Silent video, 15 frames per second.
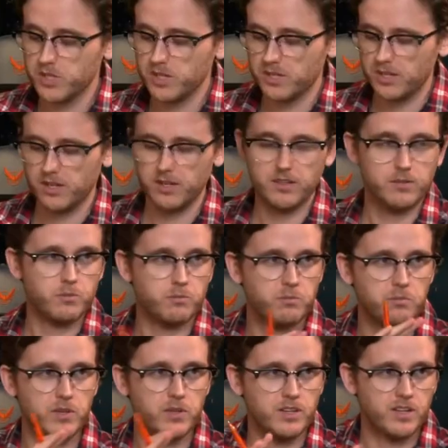was a
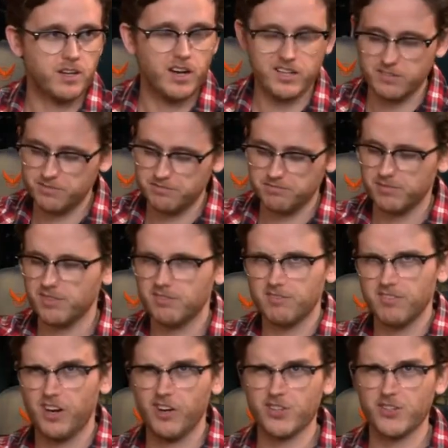kind of
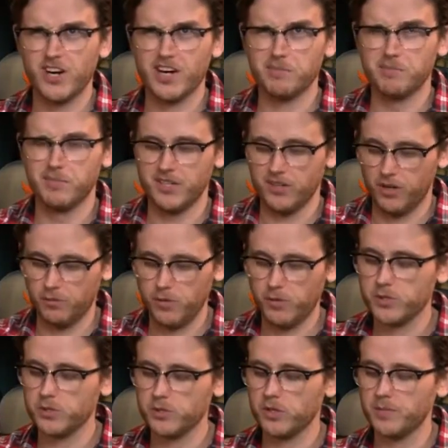on track, but not. We
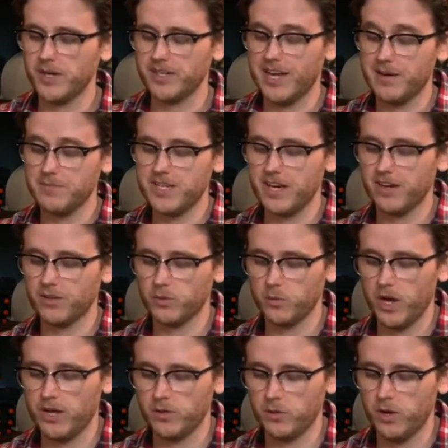were talking about named gear
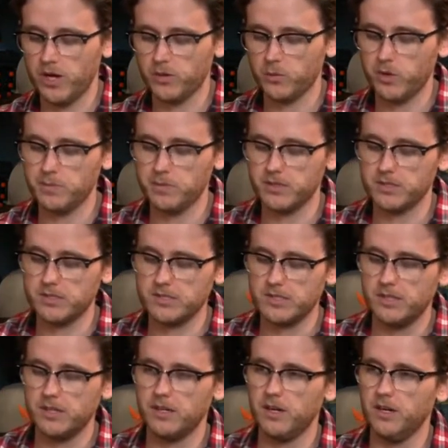and weapons.
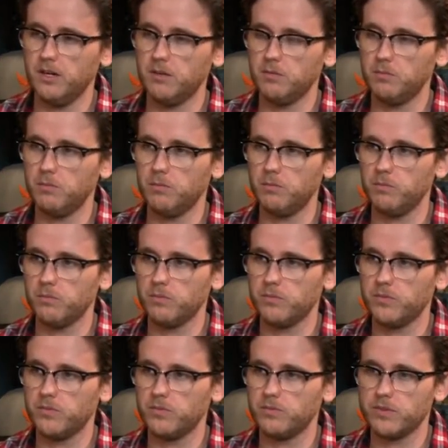
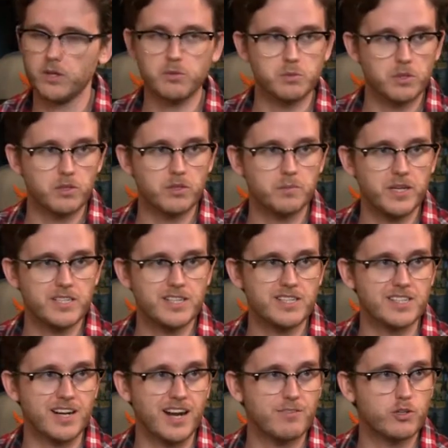There was one on the
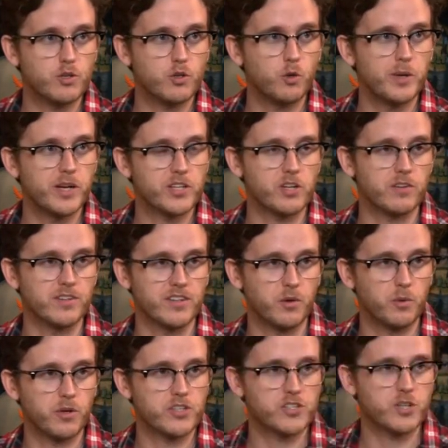PTS, and I have a cool picture of it, and I wanted to